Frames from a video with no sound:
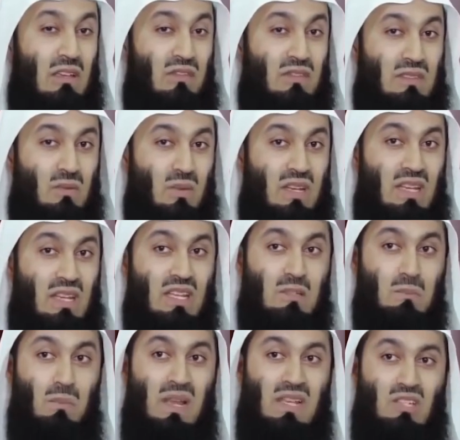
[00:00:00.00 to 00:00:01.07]
a gift, when he
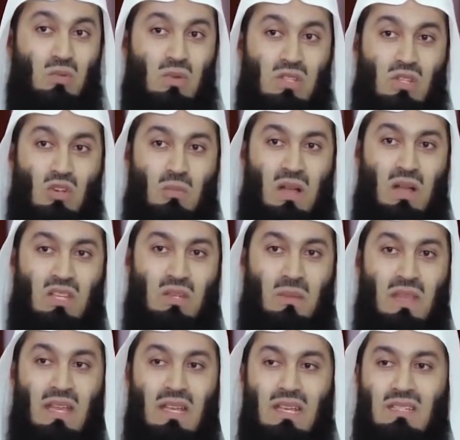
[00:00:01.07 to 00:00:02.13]
is blessed with so much,
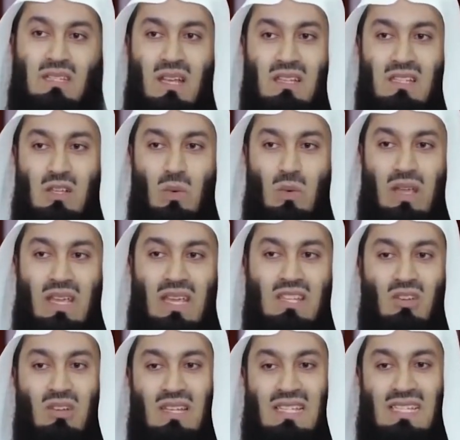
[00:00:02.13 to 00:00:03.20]
he turns away,
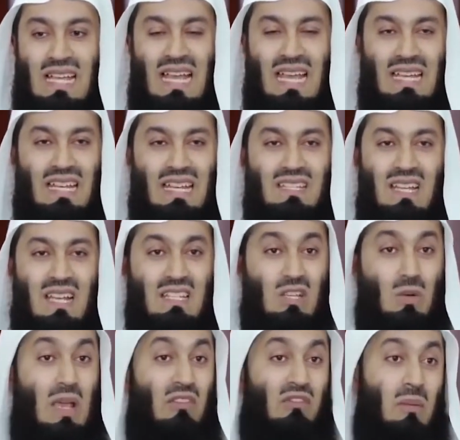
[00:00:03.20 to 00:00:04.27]
he's on his side, he turns
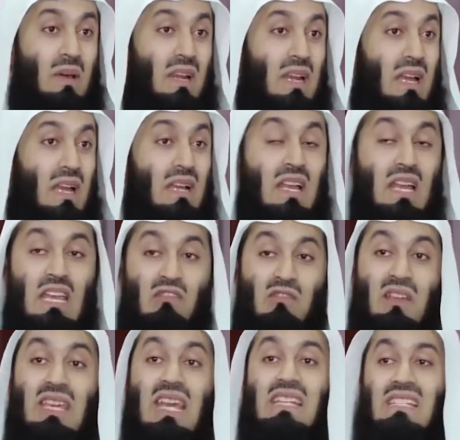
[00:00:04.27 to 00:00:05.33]
away from Allah. He
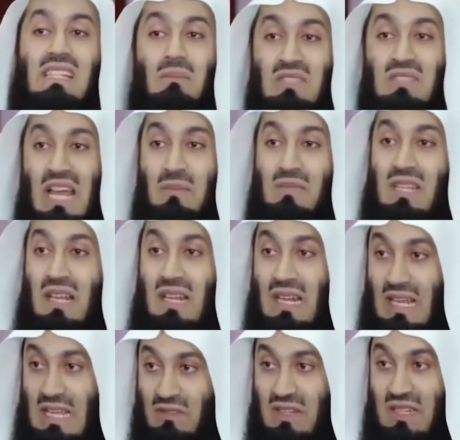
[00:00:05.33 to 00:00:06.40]
forgets sometimes that
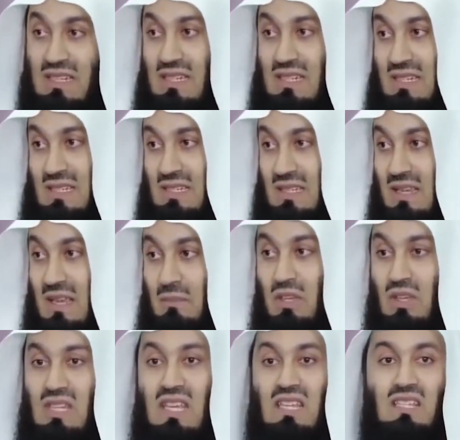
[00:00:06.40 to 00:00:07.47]
Allah even exists
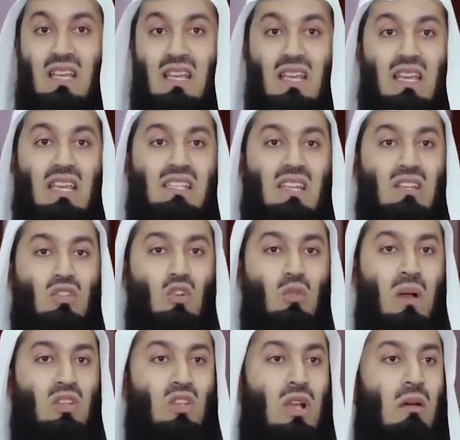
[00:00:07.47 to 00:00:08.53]
because he's in
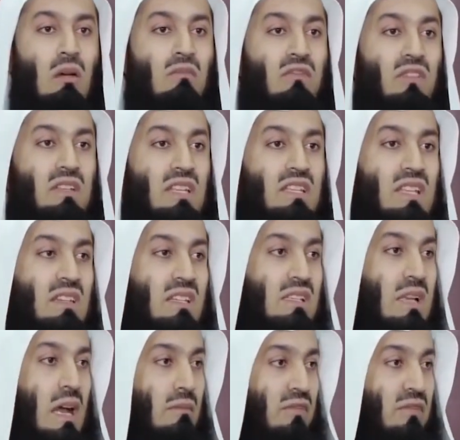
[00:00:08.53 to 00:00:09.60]
too much comfort. He's in
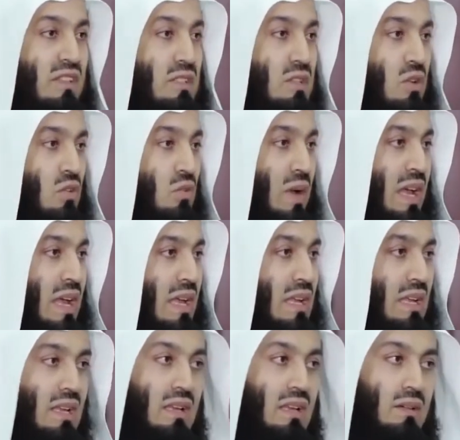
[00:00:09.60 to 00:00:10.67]
this comfort zone
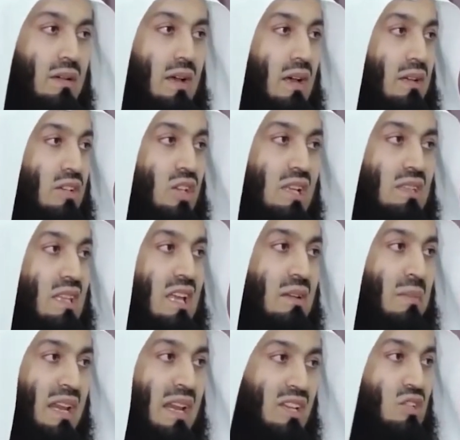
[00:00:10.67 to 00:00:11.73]
where
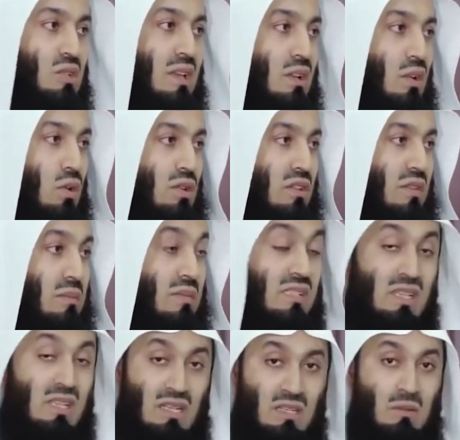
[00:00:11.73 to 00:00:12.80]
shaitan managed to get hold of him,
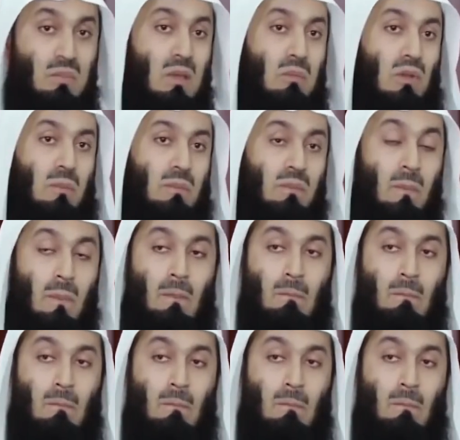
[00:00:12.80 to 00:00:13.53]
certain people.